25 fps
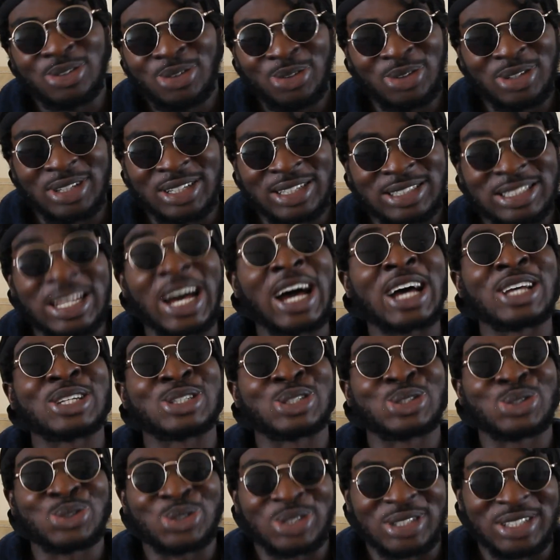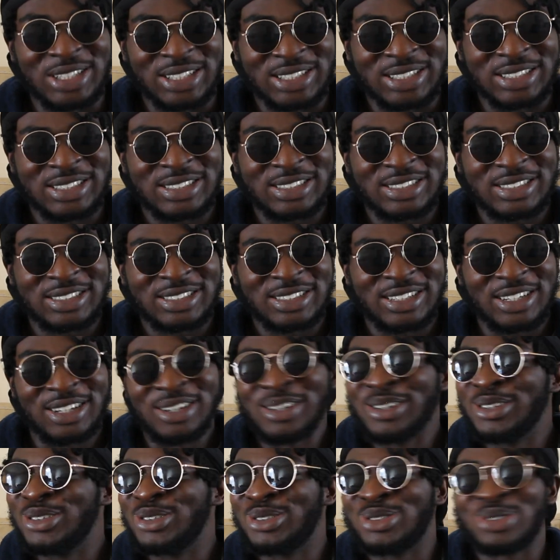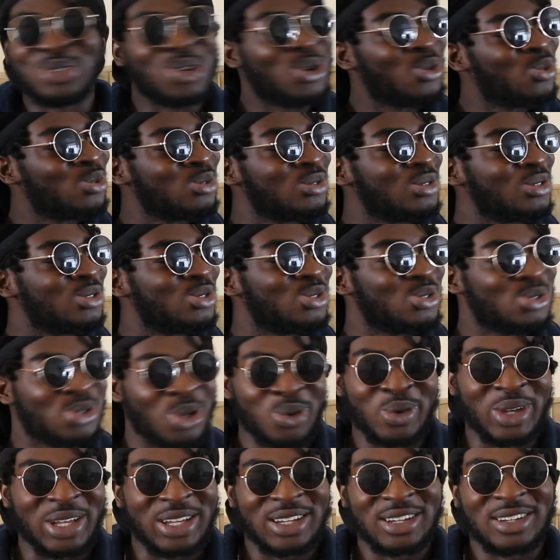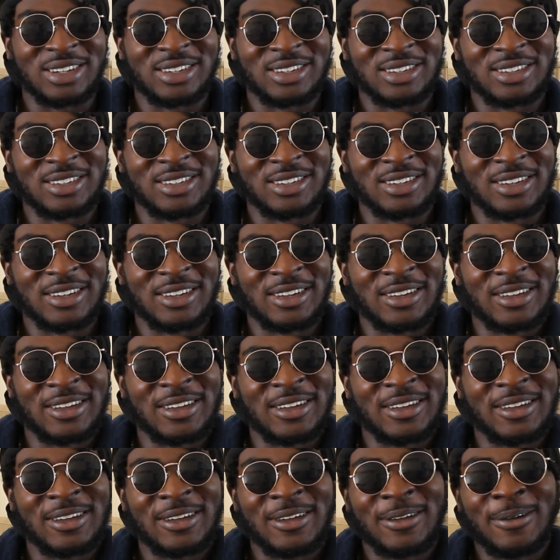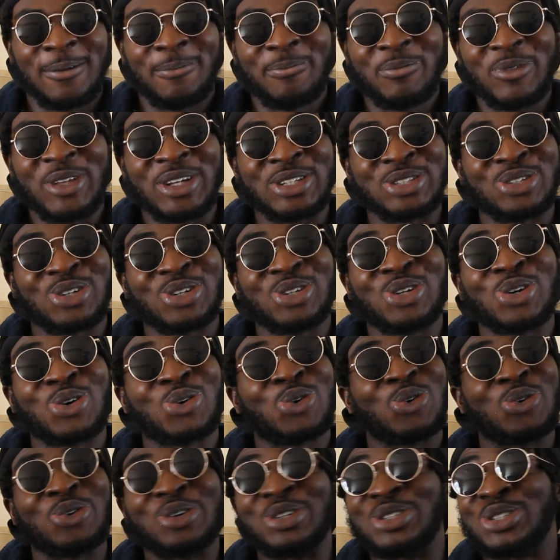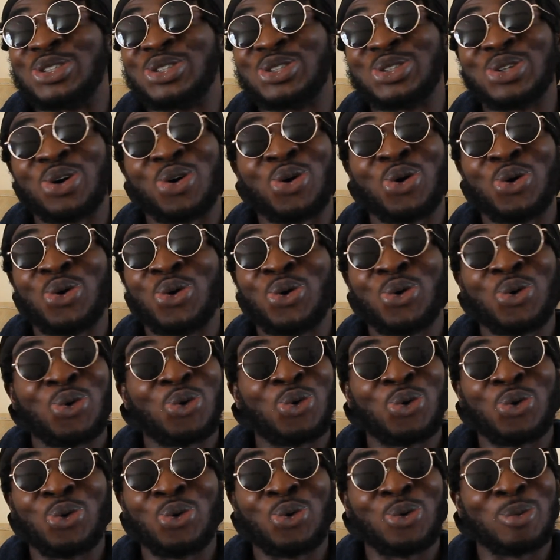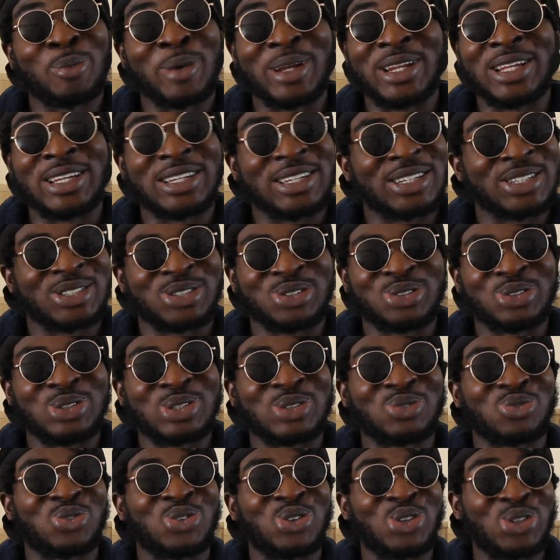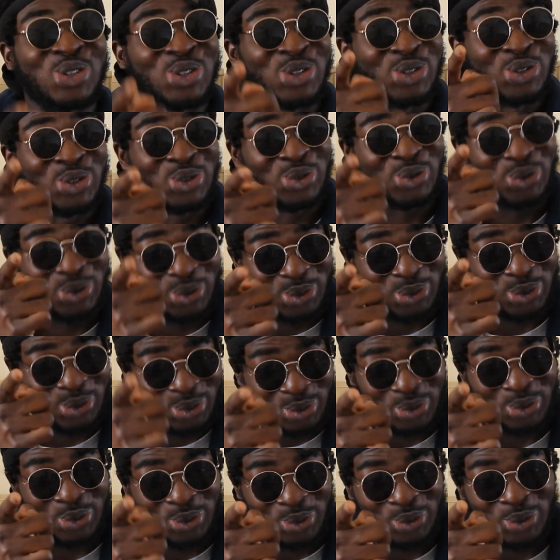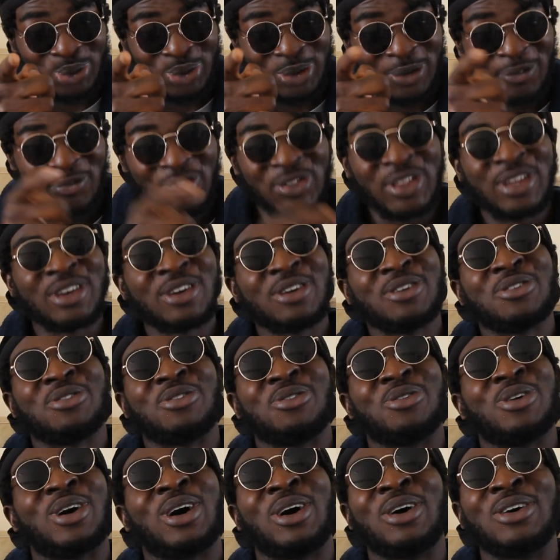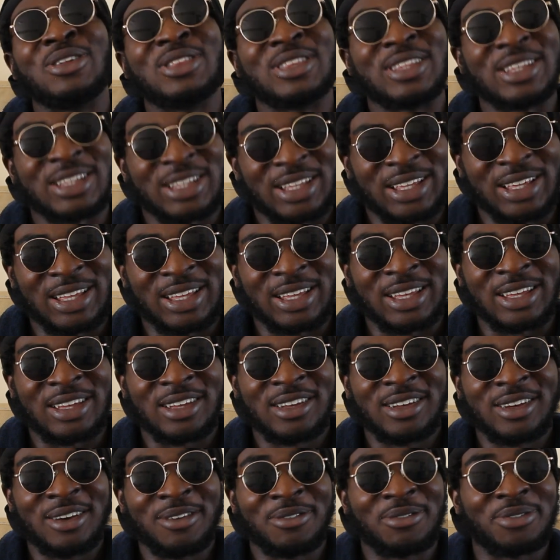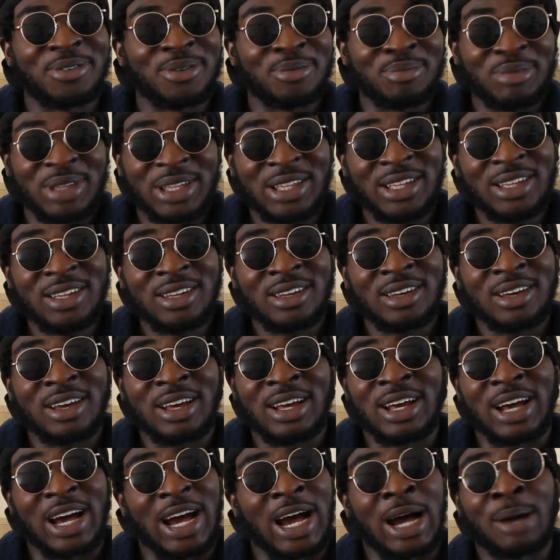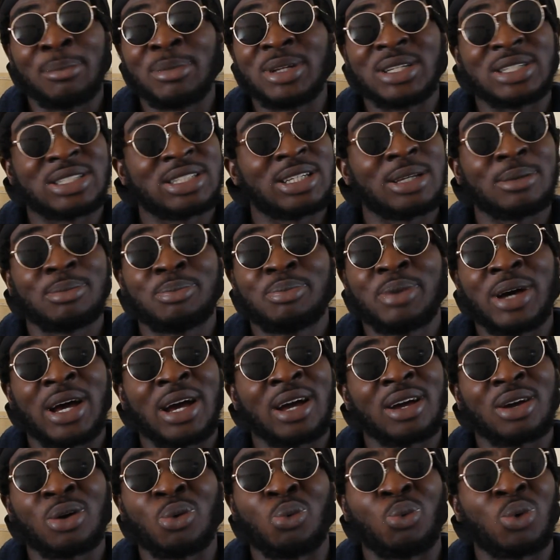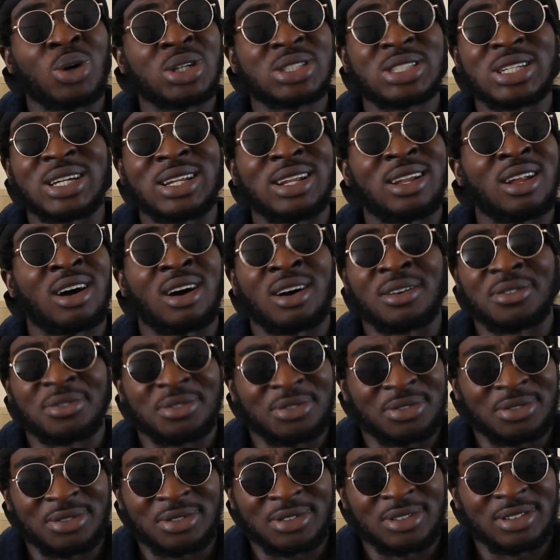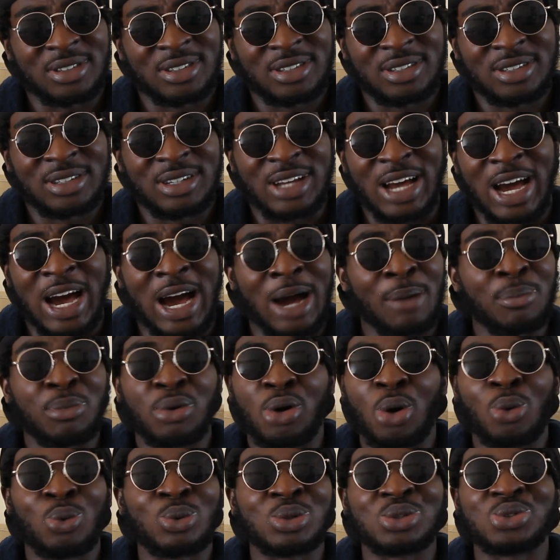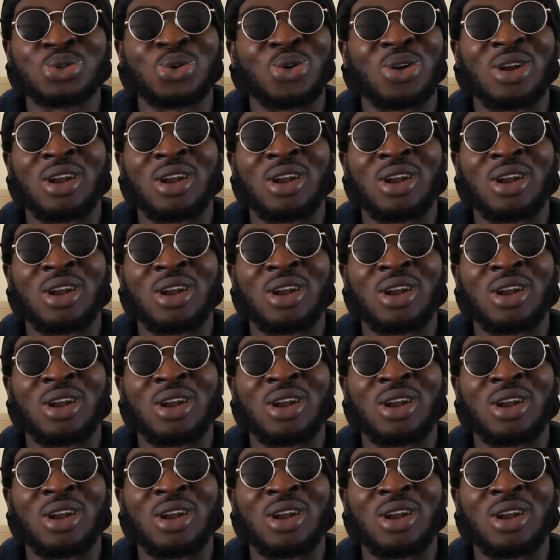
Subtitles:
do this, I saw this. Don't do it. It's gonna cause so many issues for you throughout the year. For me, I'm gonna sit back, watch and laugh. I'm going to